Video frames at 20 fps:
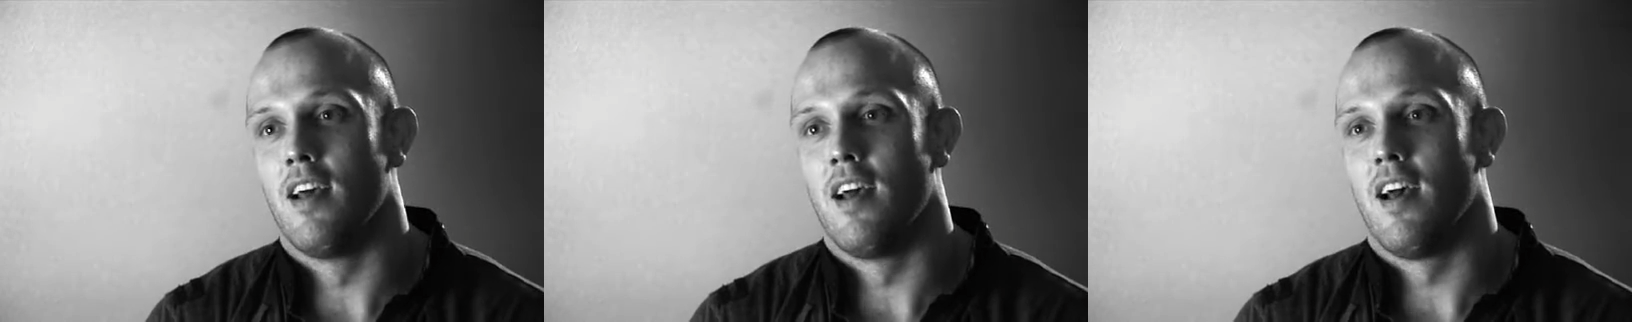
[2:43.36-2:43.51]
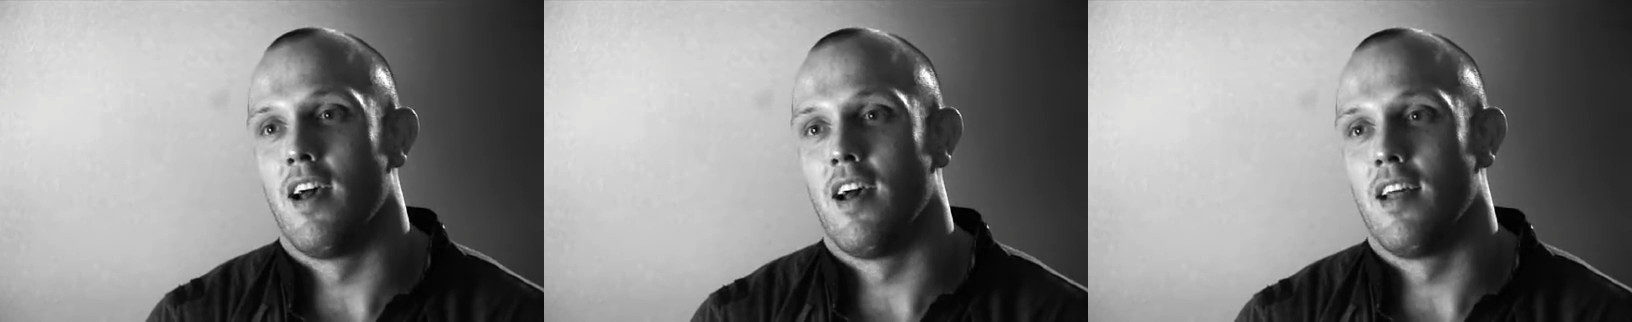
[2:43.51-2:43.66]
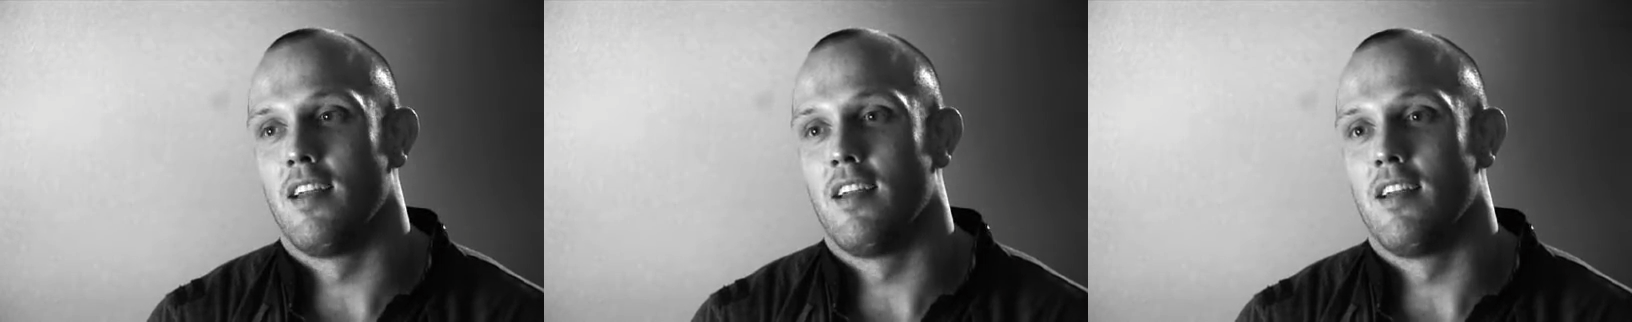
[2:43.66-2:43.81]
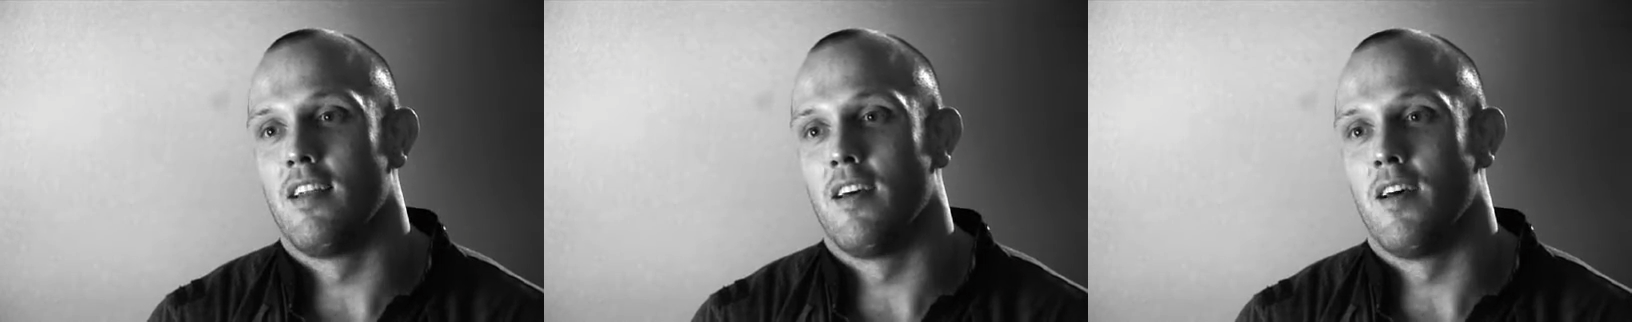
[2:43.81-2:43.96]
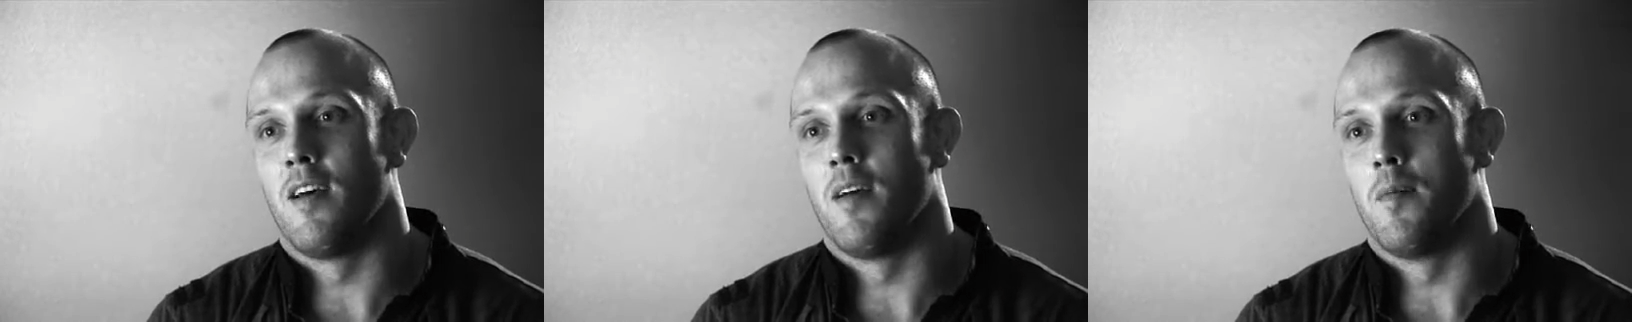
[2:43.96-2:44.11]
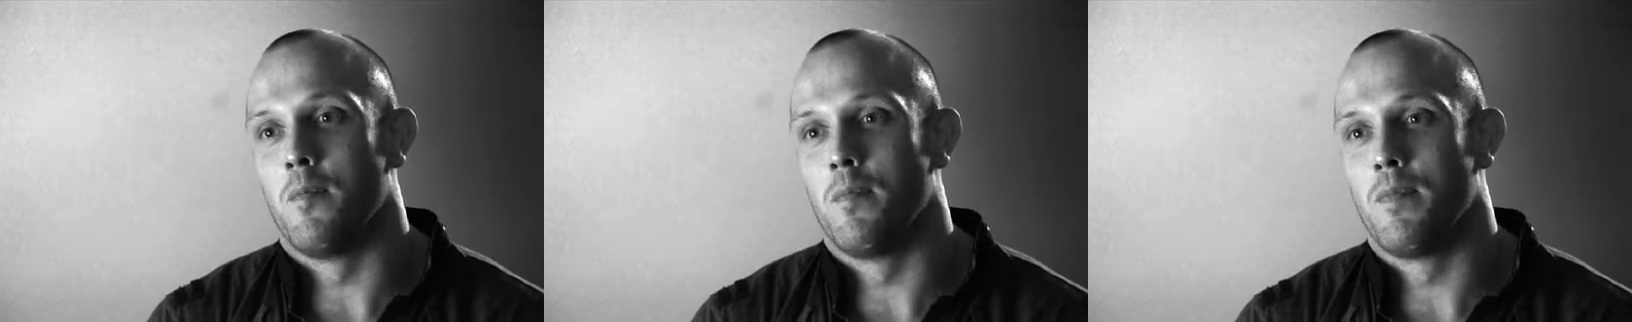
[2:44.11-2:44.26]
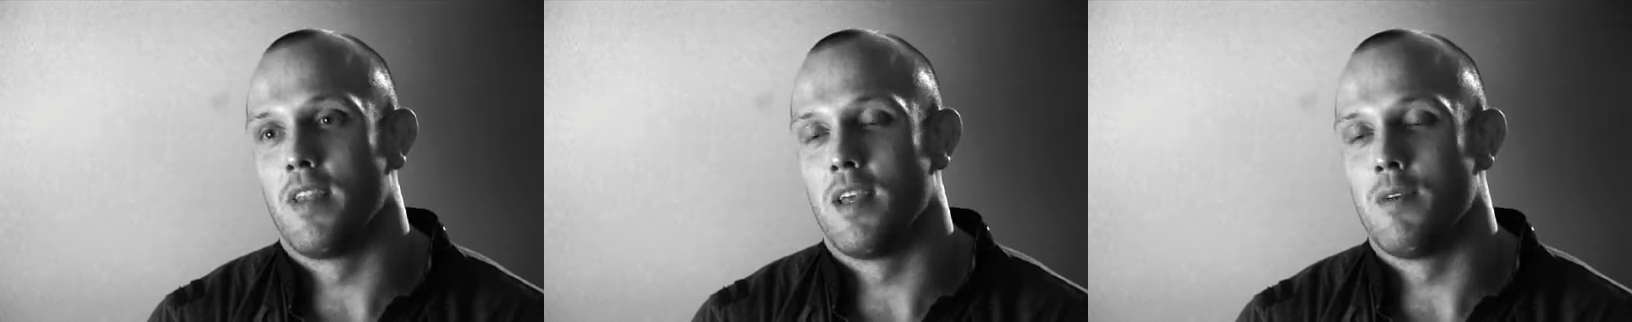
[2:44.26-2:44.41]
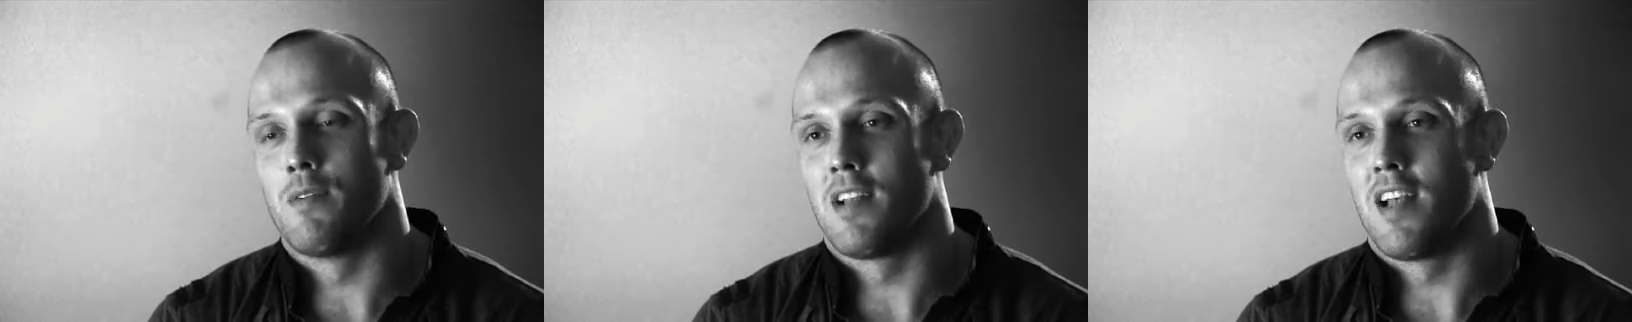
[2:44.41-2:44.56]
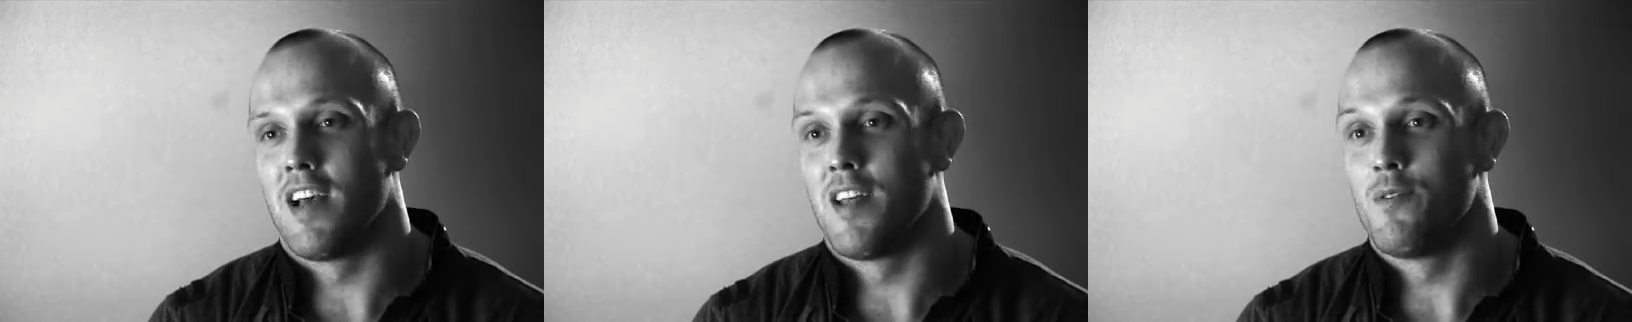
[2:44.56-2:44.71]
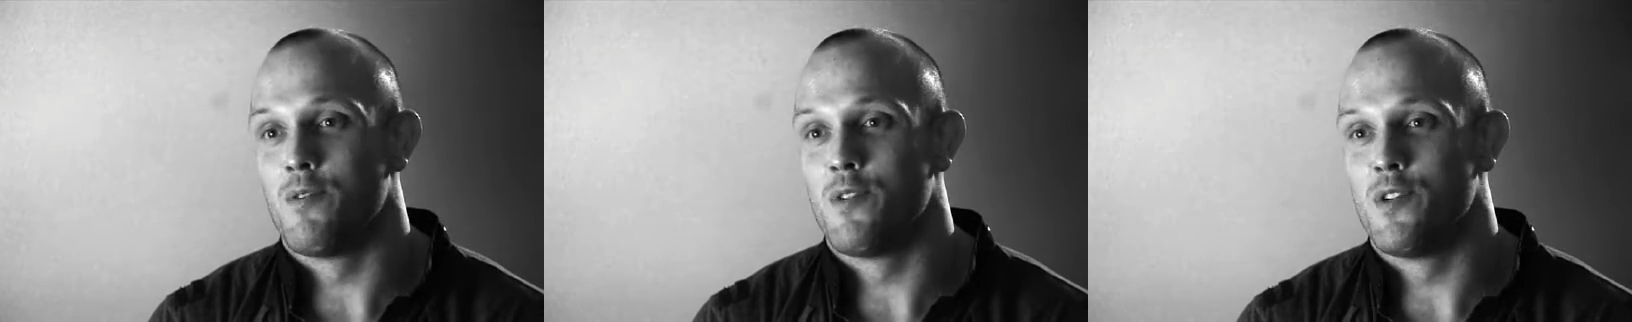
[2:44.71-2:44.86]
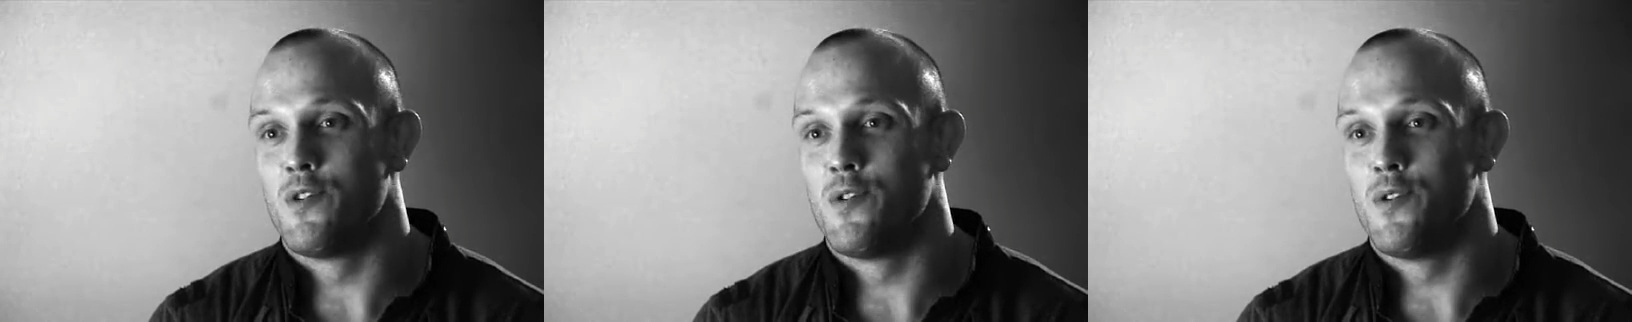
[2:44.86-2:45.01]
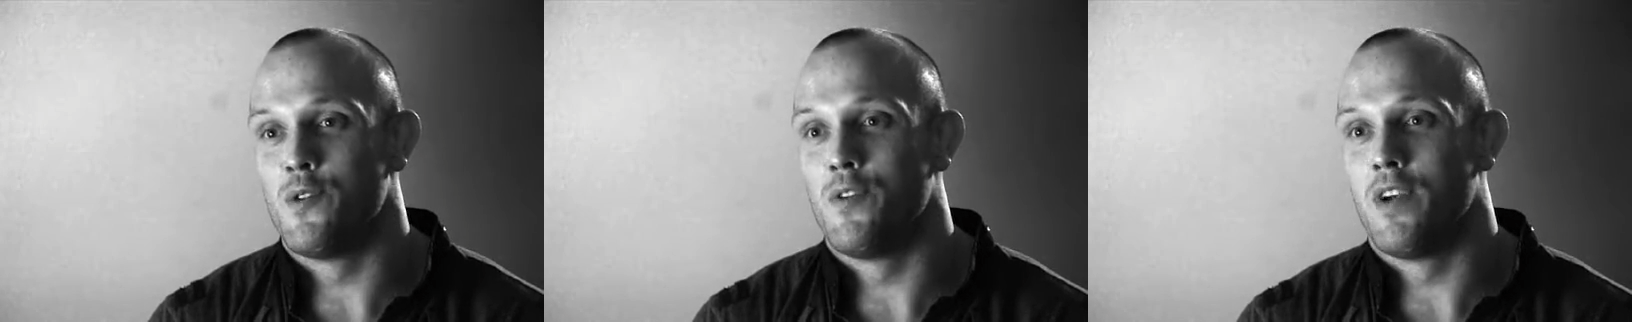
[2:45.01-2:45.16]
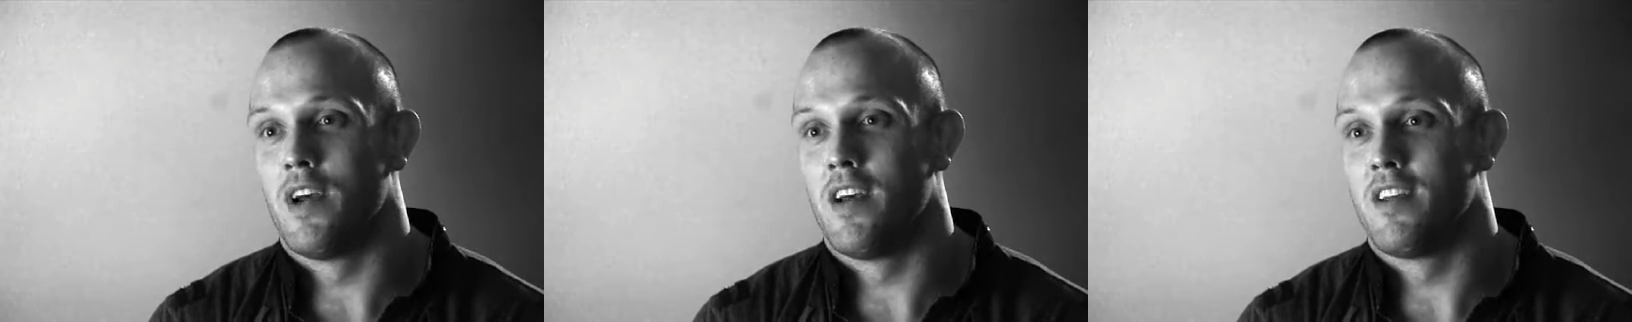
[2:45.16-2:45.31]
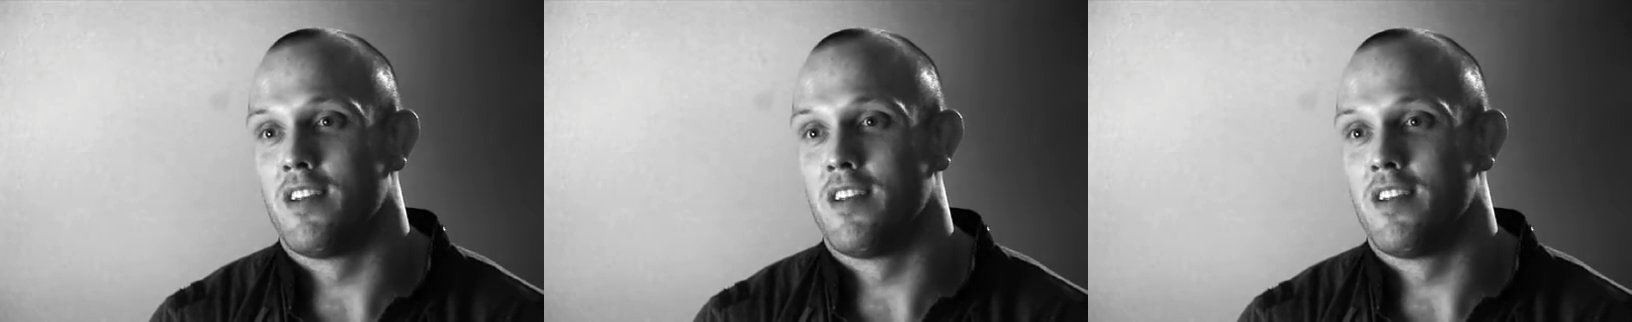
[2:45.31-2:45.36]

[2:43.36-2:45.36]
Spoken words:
and it was like there was a jury.